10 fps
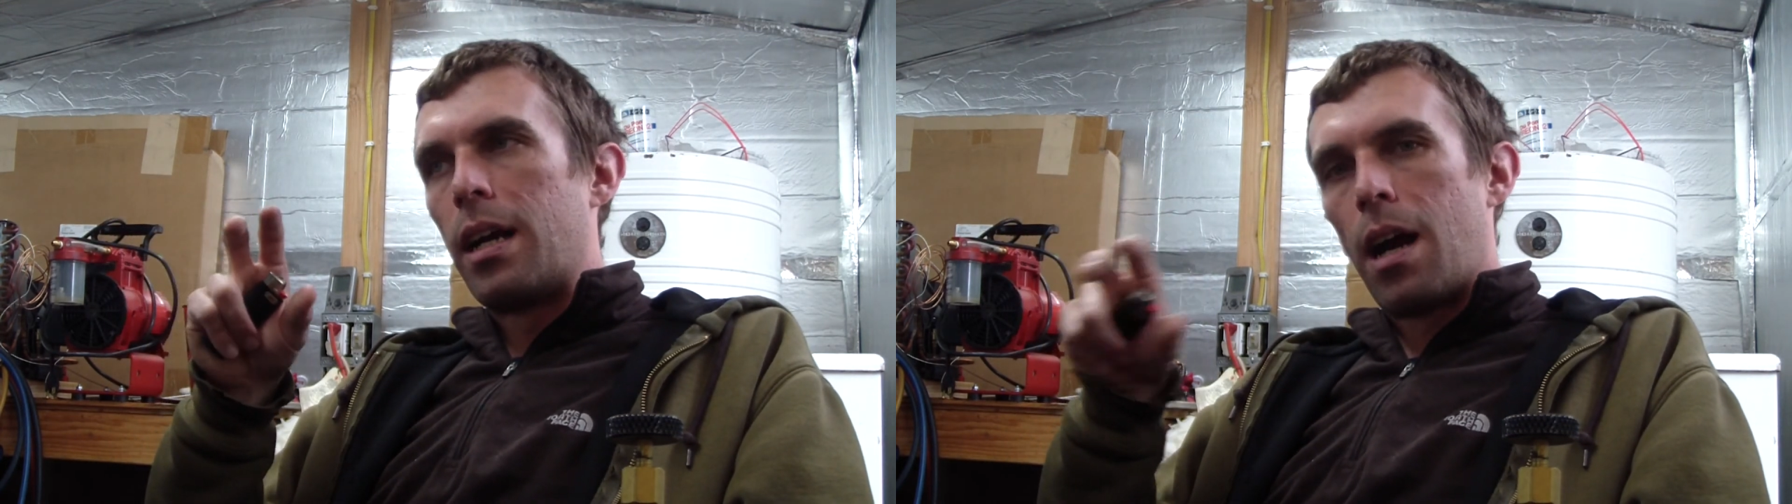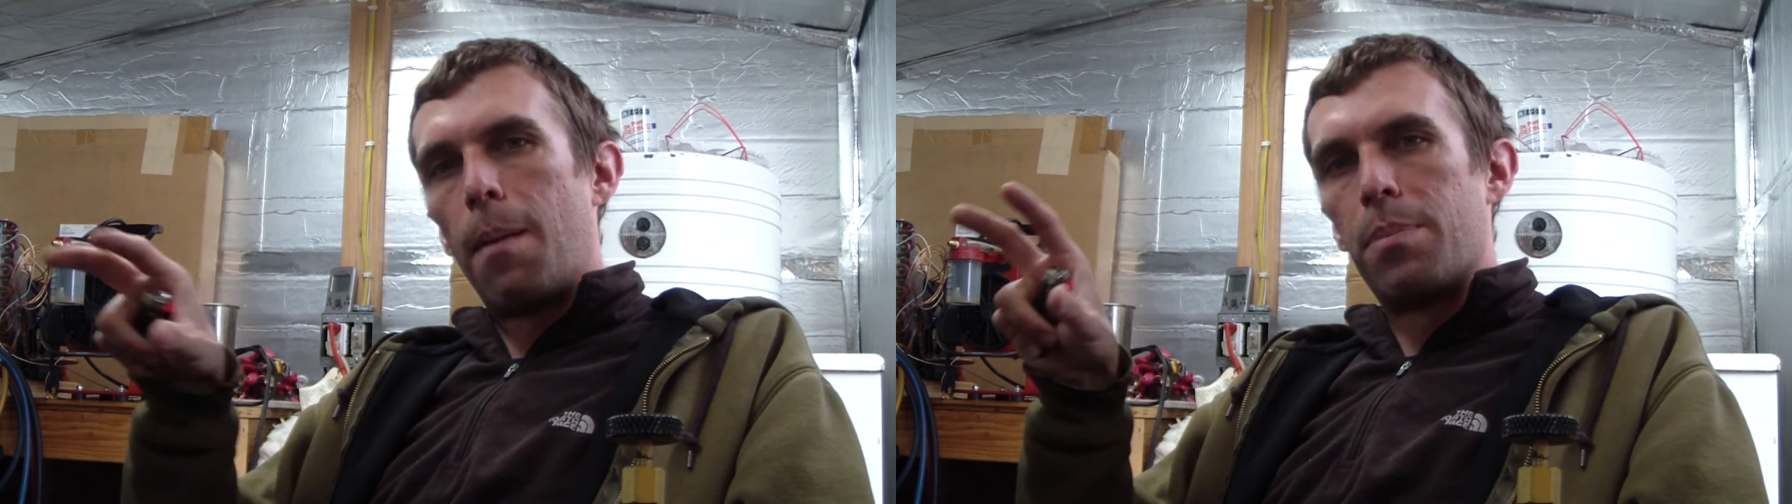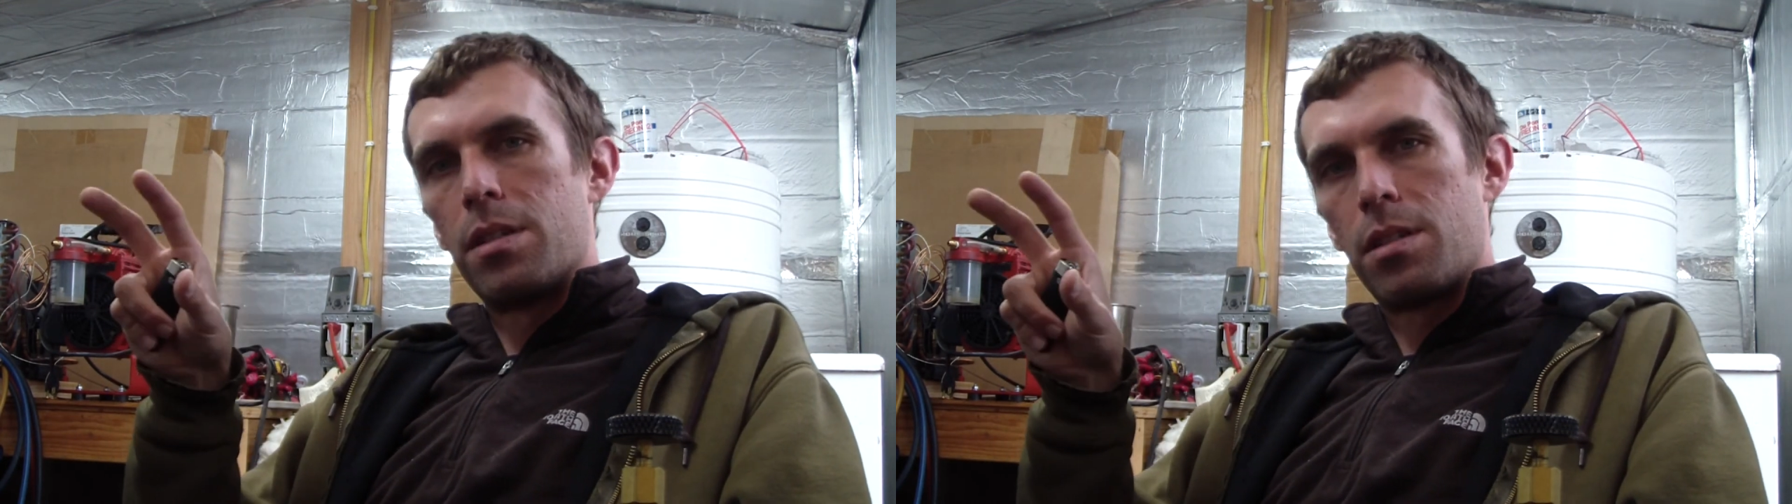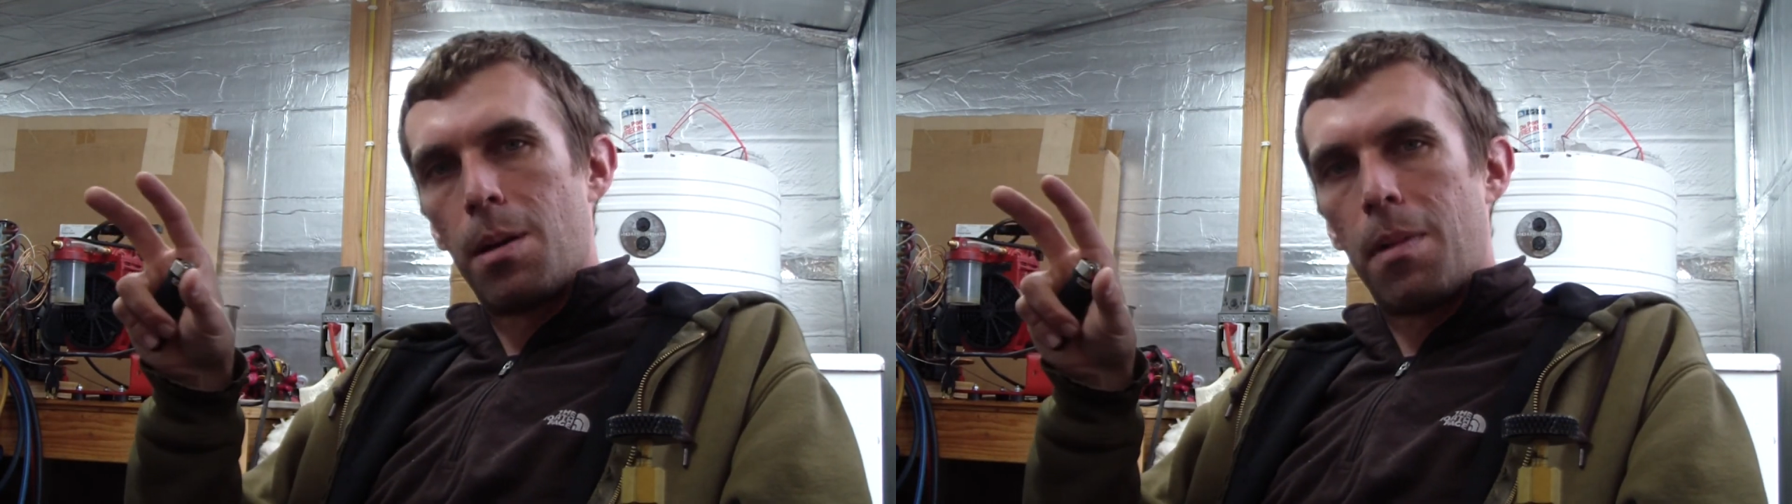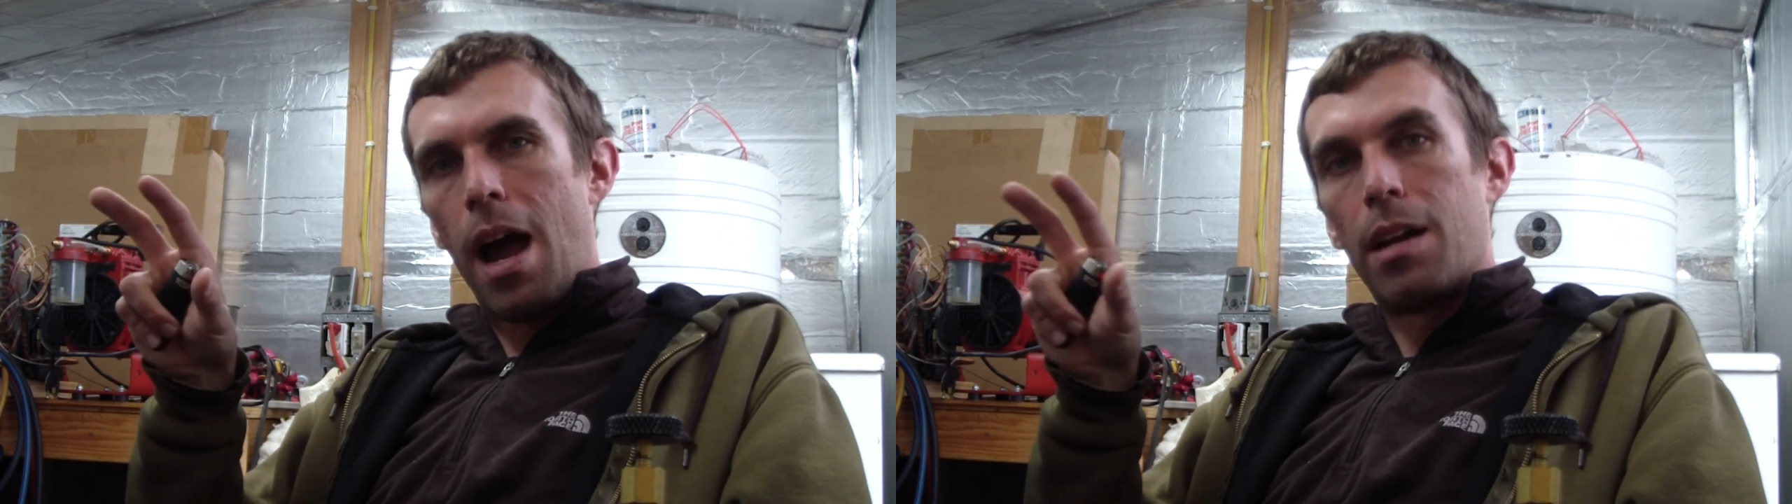encompass
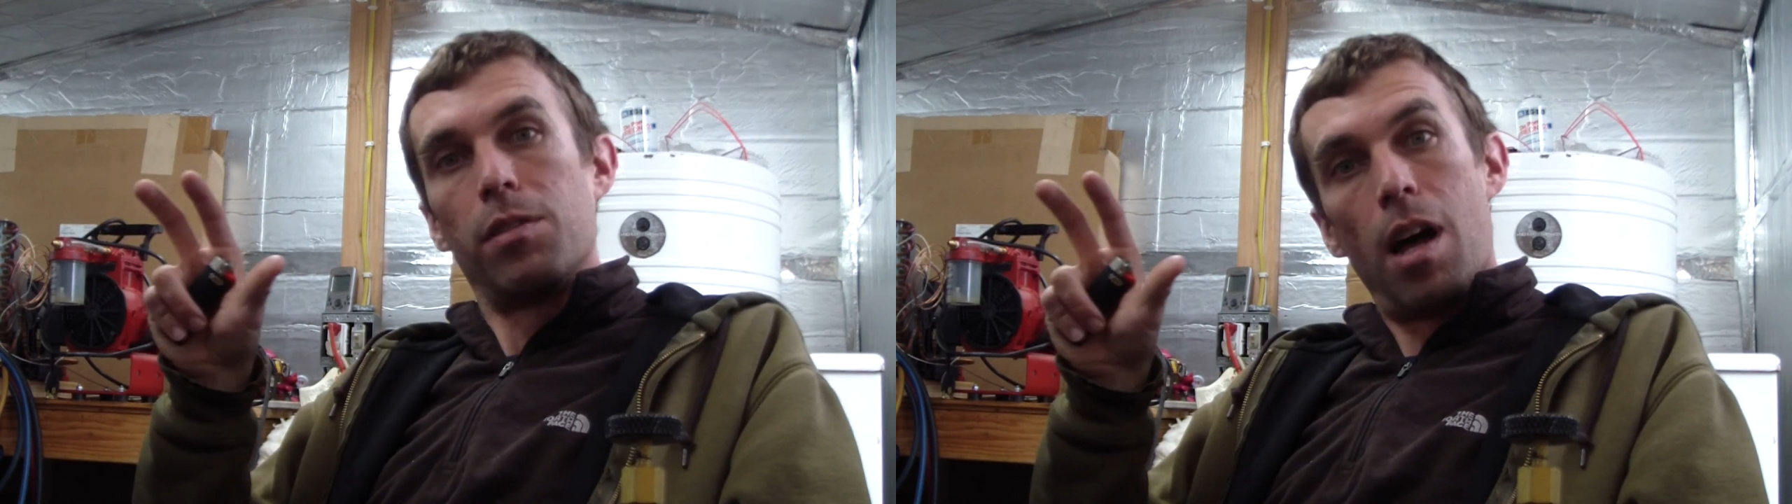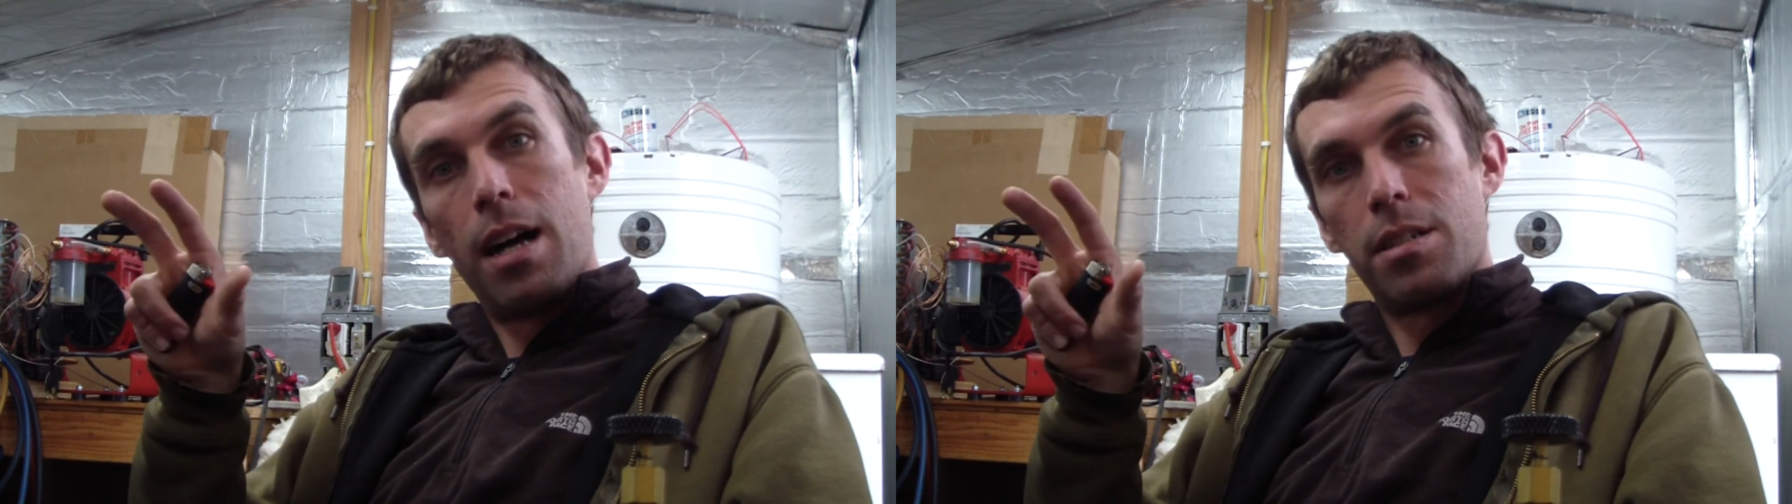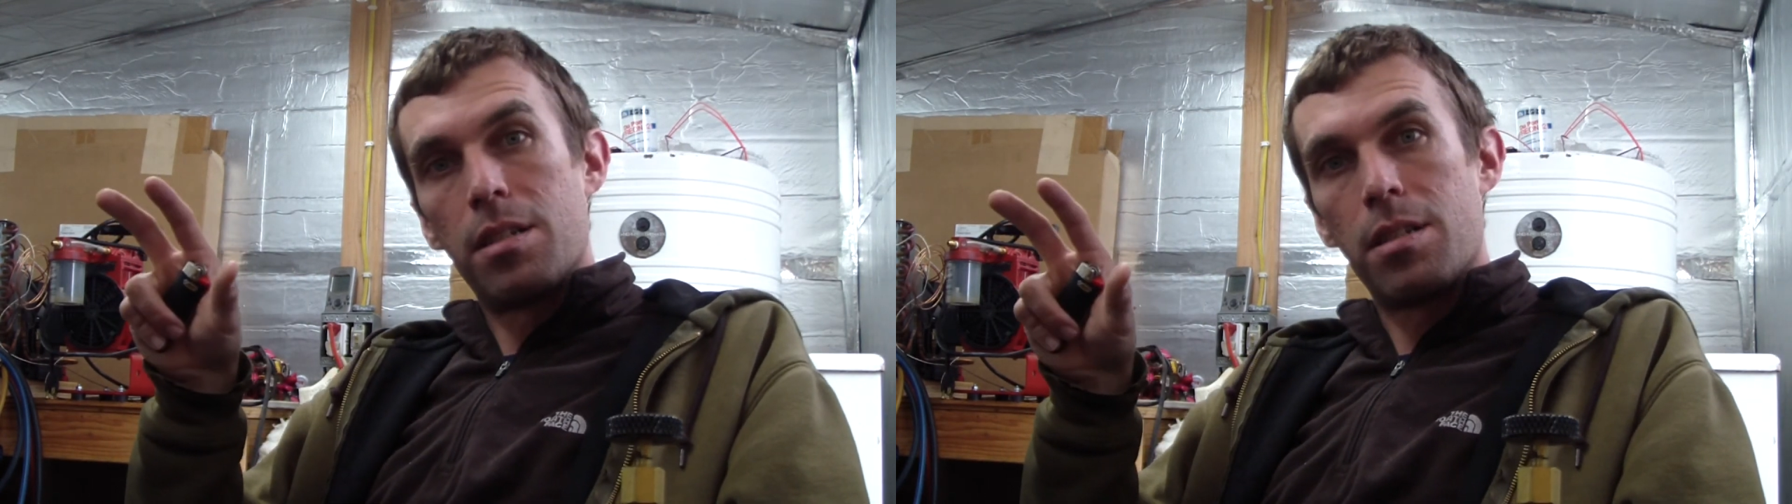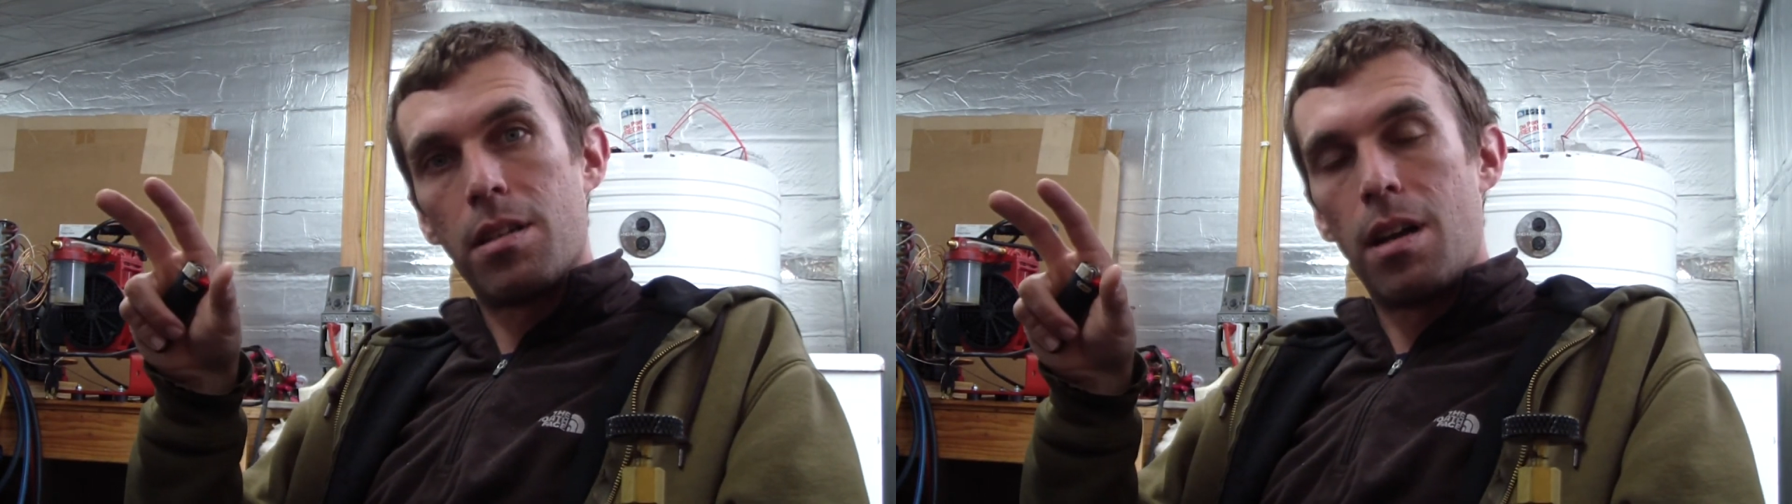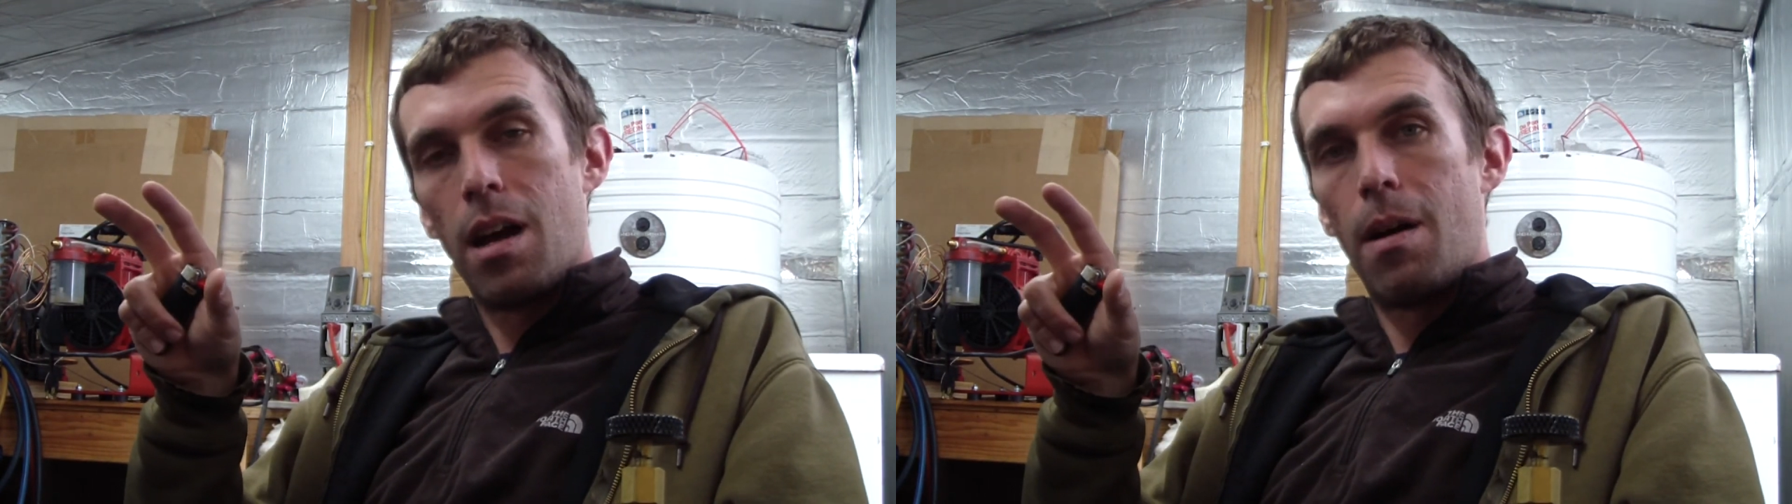some kind of losses.